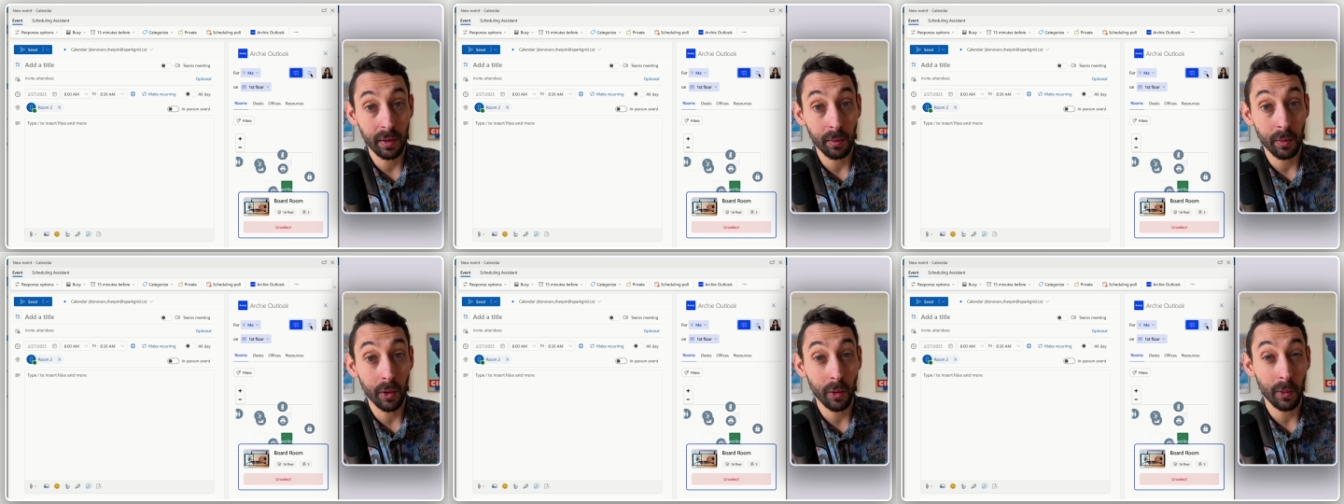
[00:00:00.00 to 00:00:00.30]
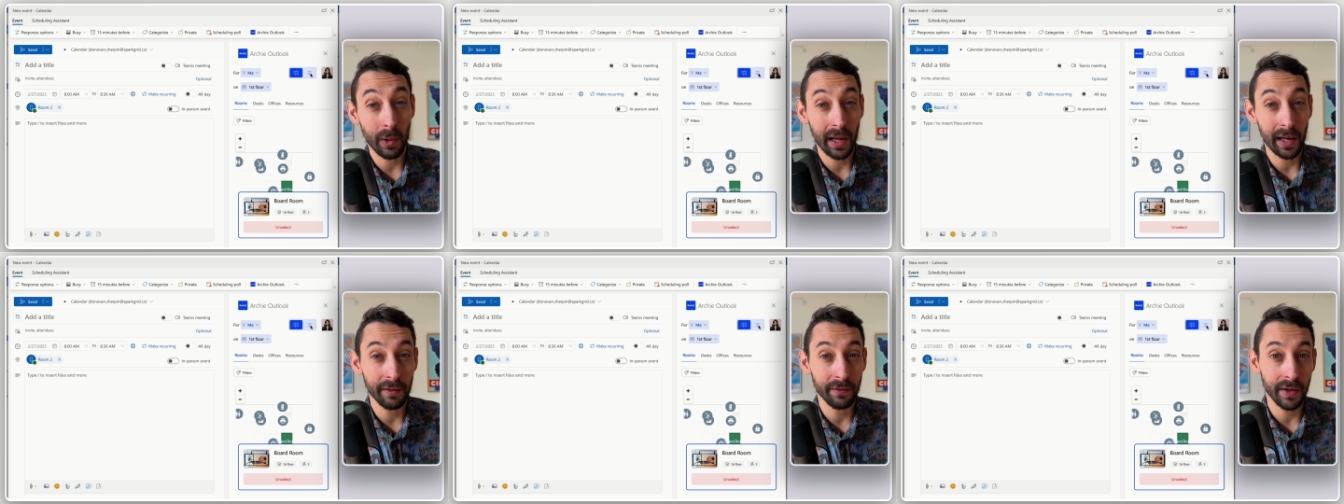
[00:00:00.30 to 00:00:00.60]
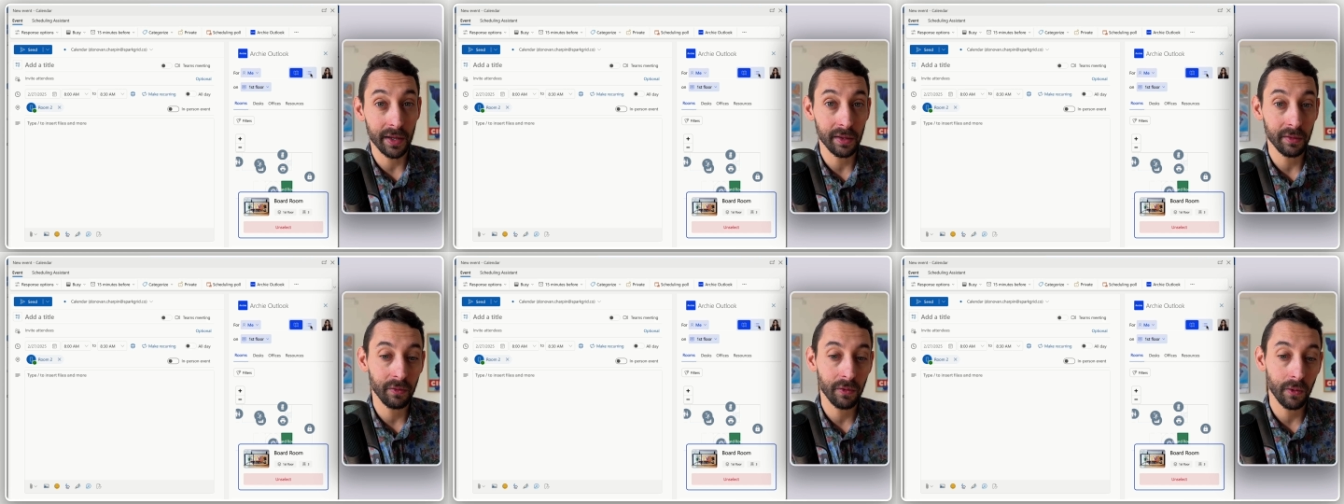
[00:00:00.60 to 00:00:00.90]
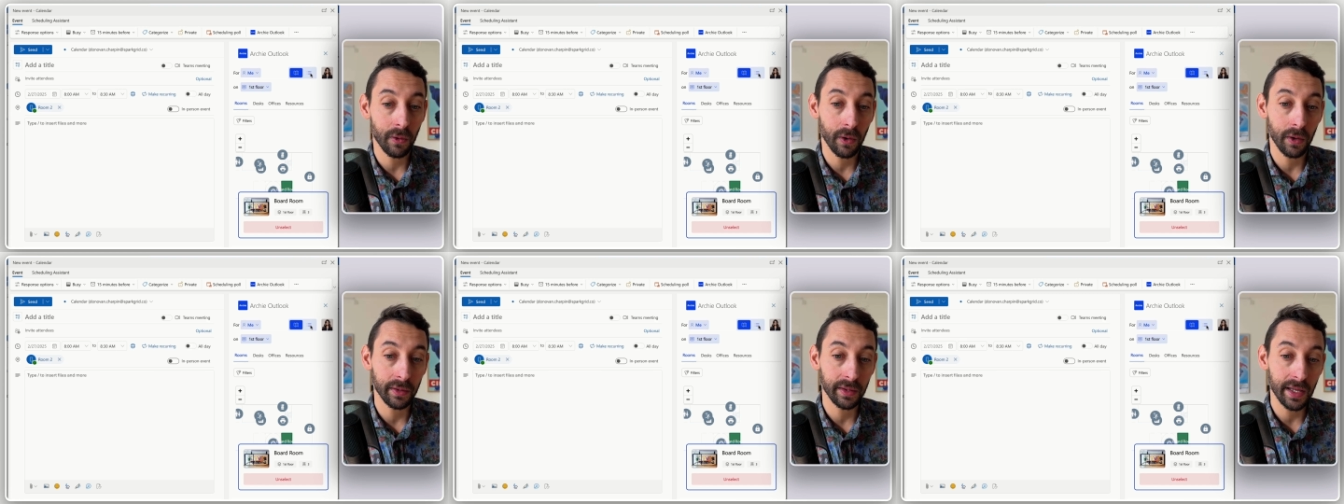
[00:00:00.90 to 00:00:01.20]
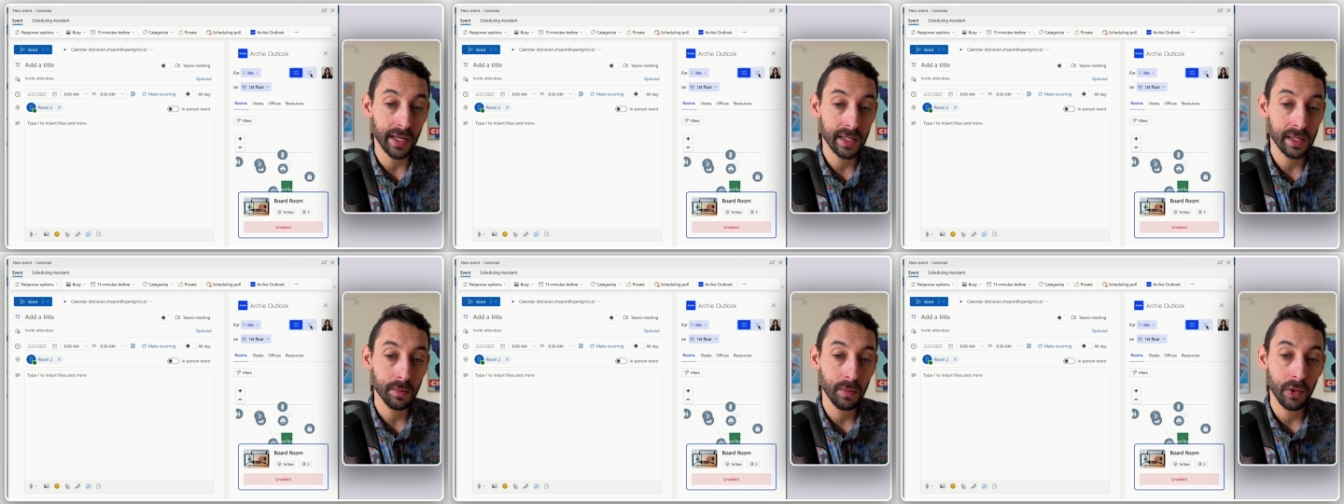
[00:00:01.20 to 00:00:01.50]
more relevant for
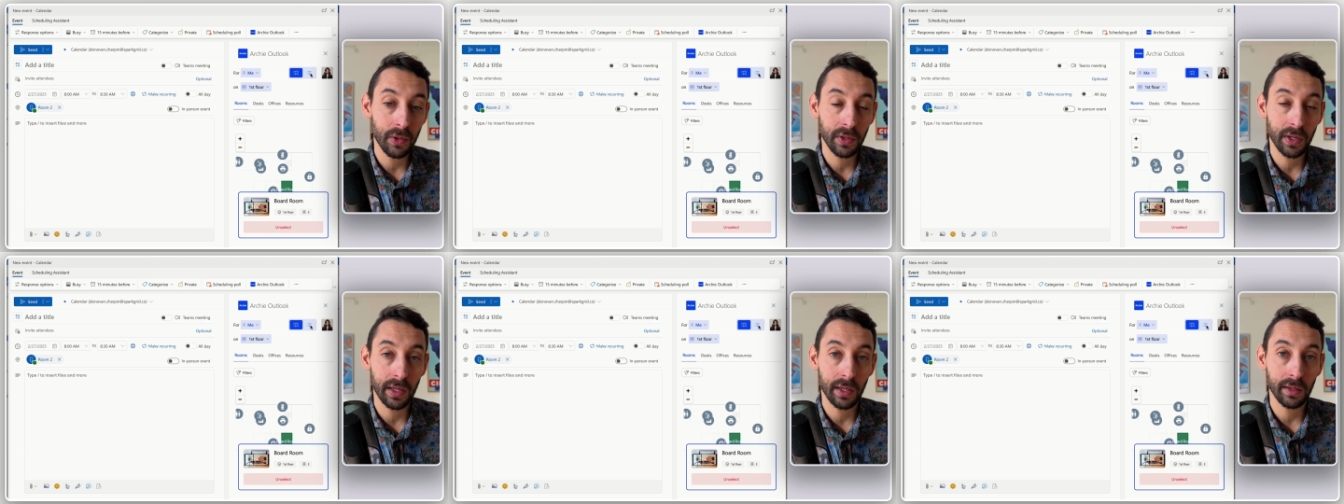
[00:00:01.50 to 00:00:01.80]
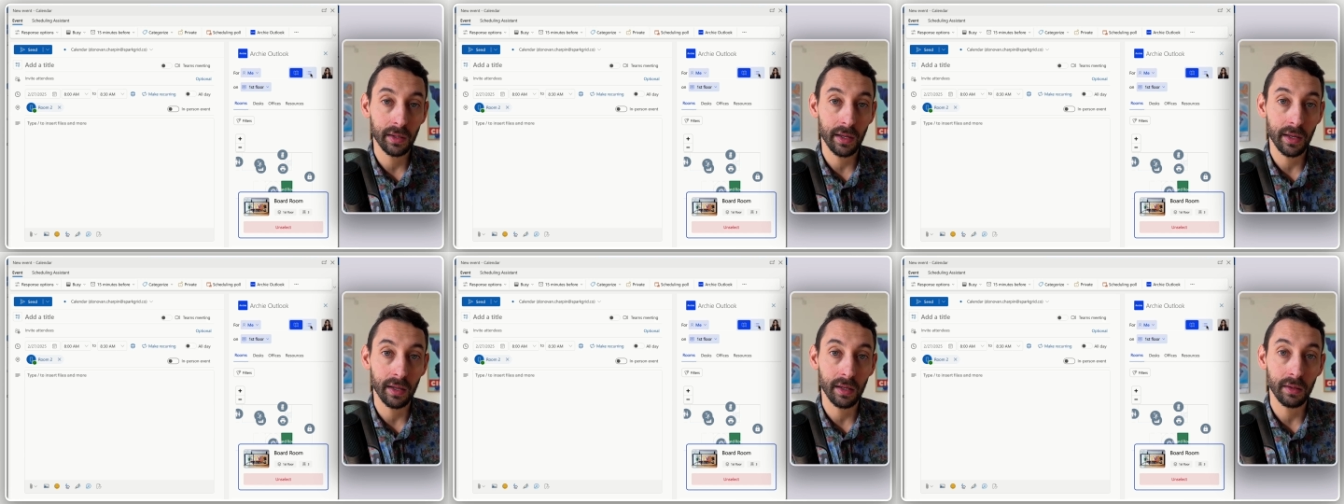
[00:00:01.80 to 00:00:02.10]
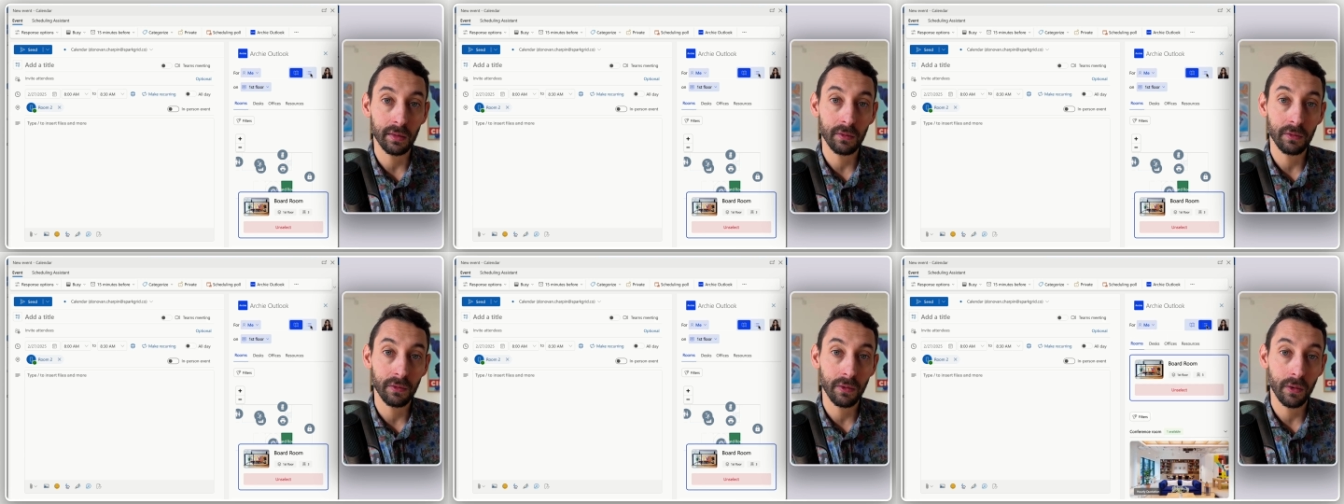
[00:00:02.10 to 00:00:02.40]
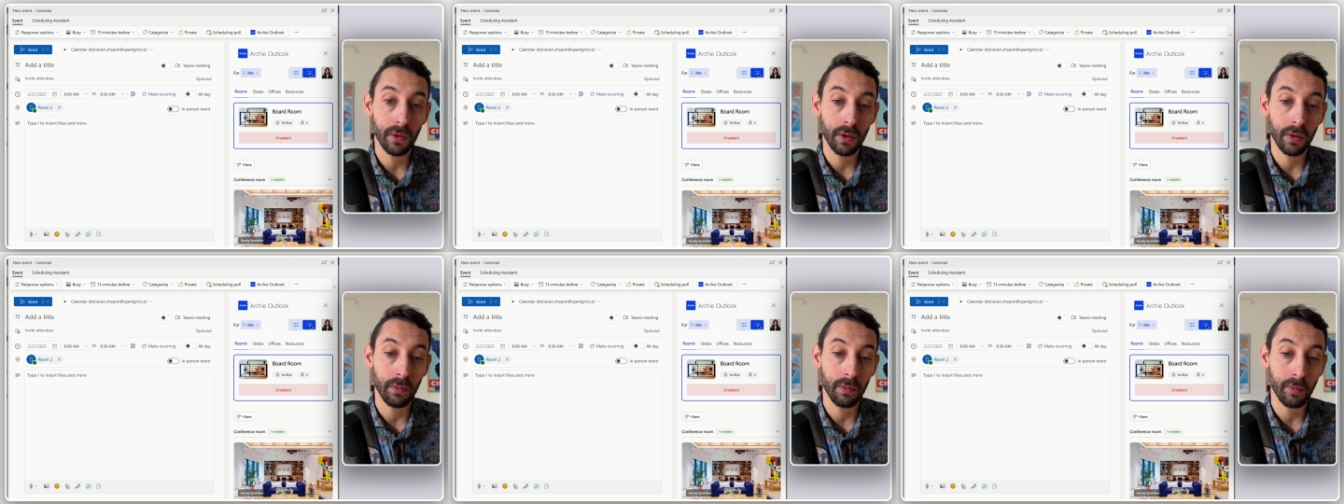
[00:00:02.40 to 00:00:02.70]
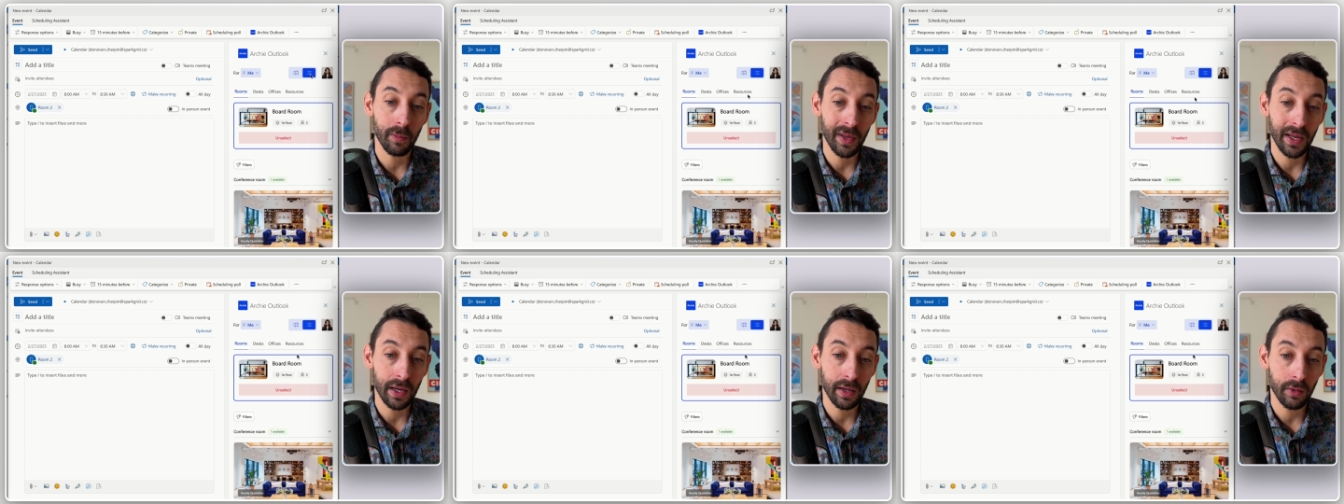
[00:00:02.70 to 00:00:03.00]
desk booking than for
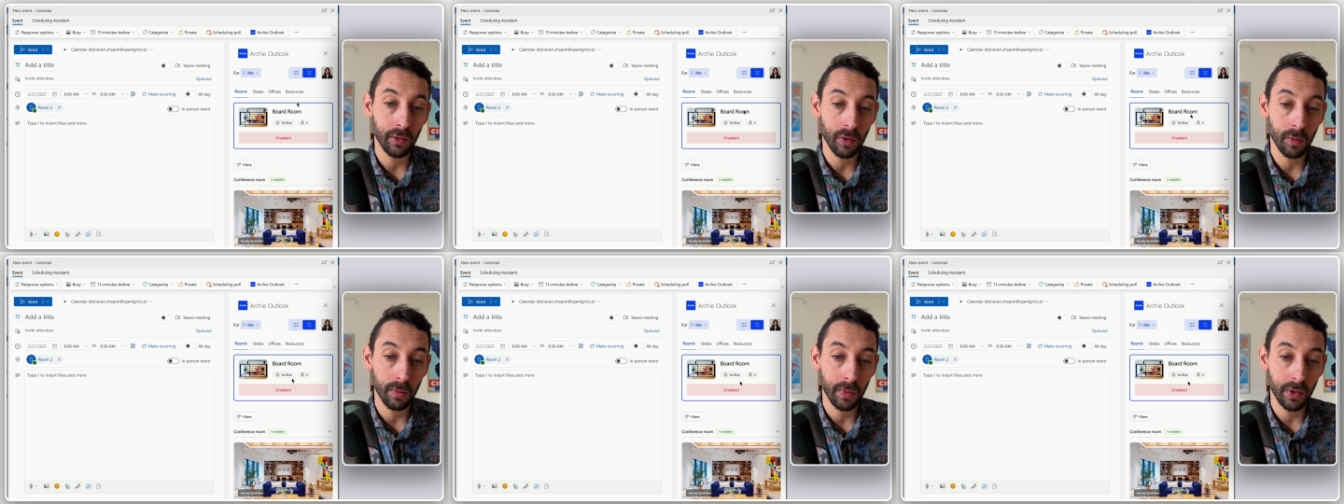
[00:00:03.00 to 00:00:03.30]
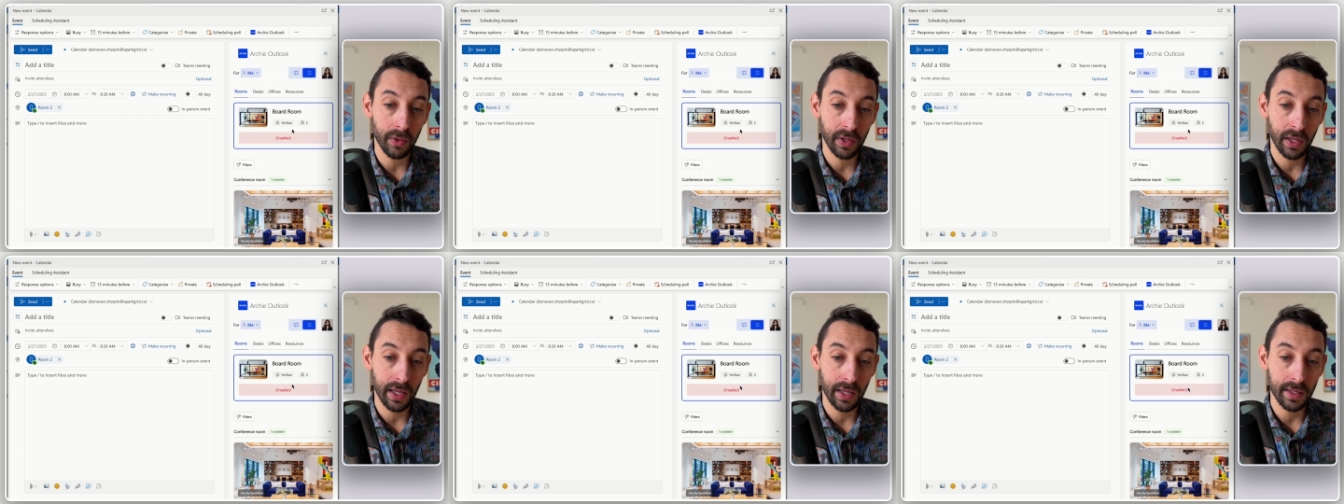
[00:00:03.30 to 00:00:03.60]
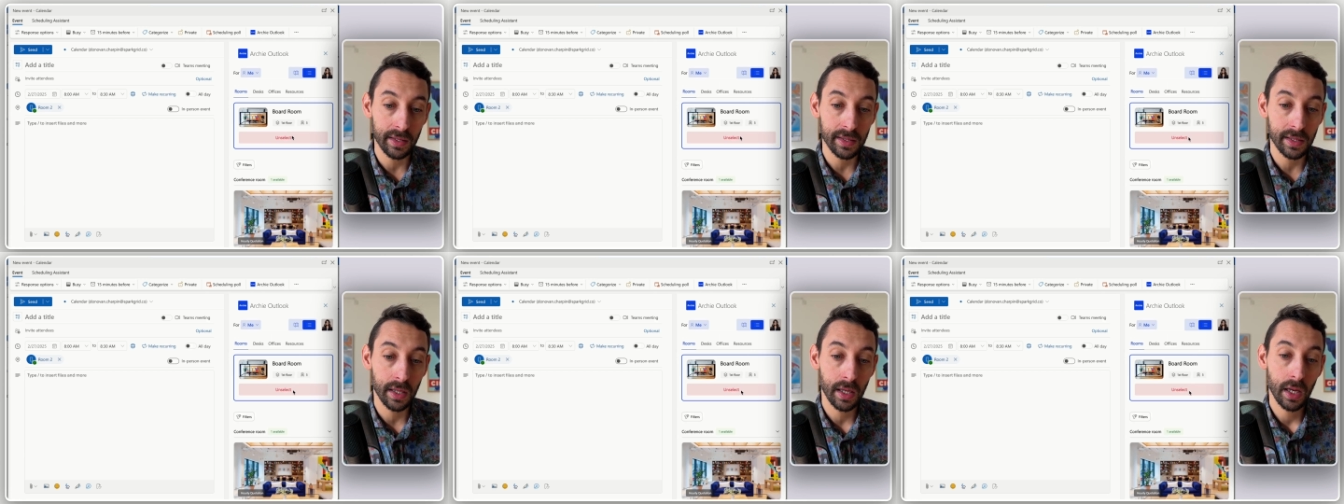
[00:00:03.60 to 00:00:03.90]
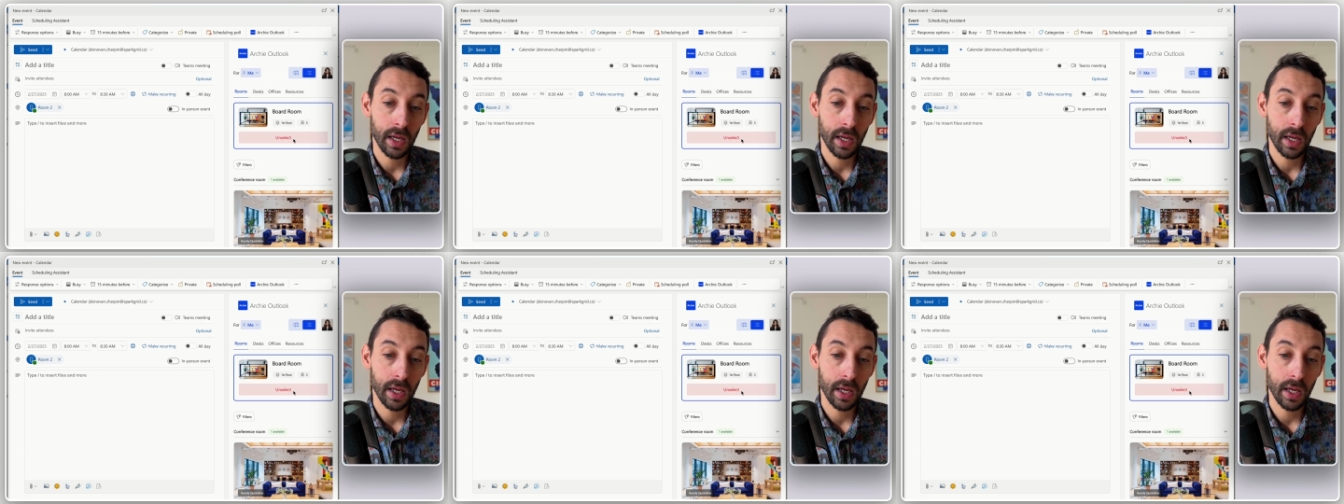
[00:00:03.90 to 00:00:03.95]
meeting room bookings.